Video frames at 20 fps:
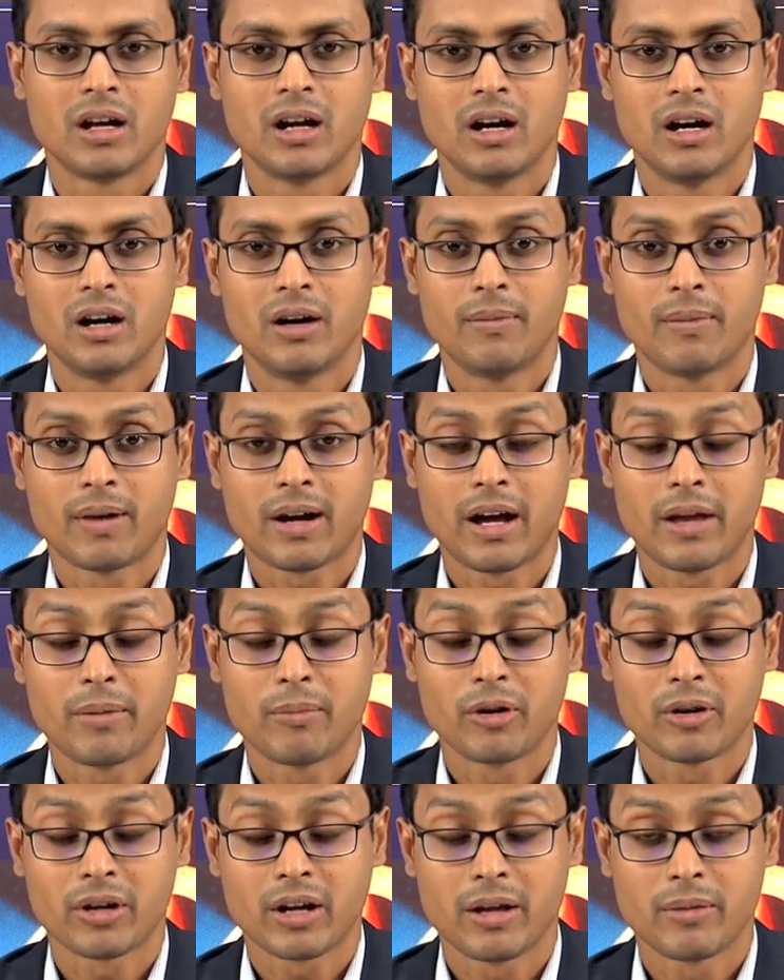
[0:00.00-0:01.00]

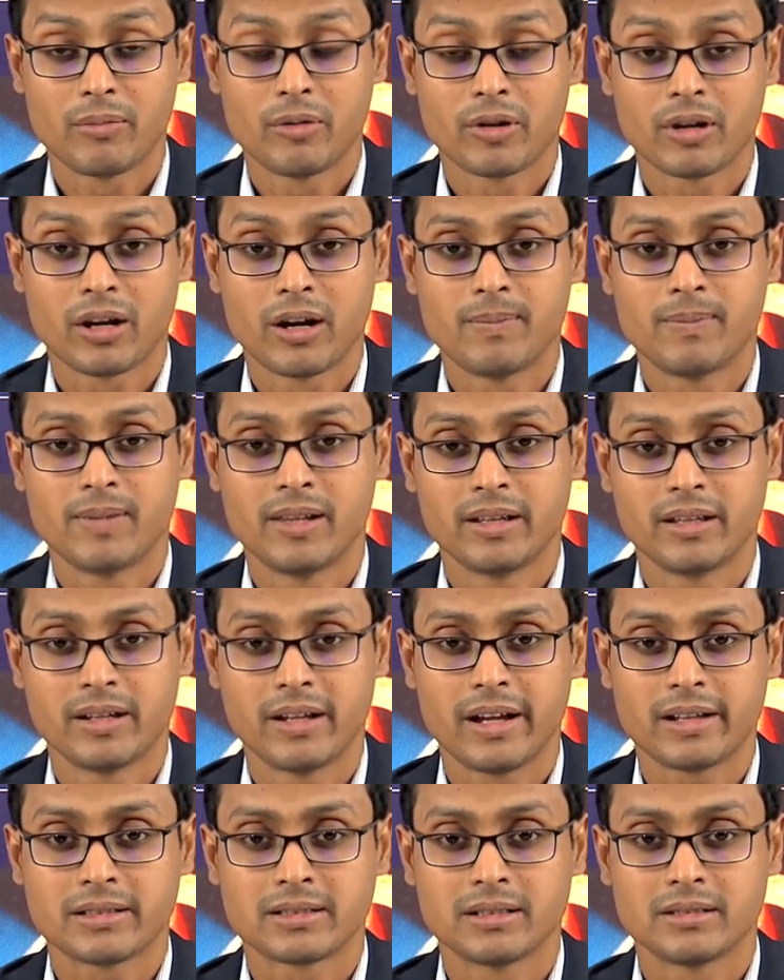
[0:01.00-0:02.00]
carbon-carbon coupling
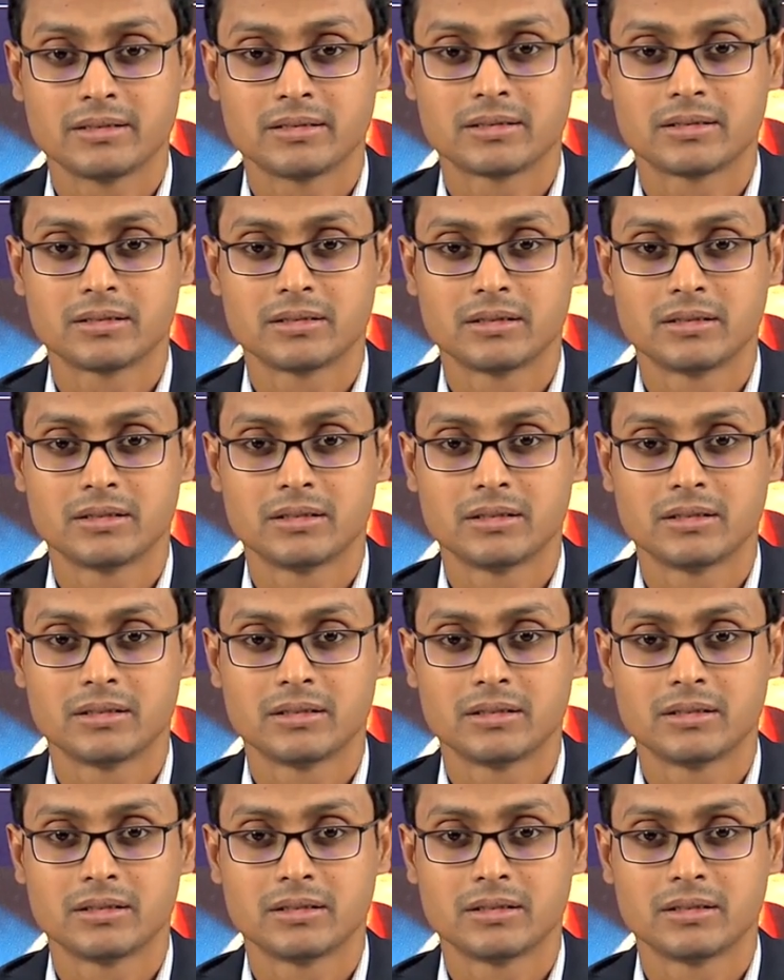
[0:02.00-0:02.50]
reactions,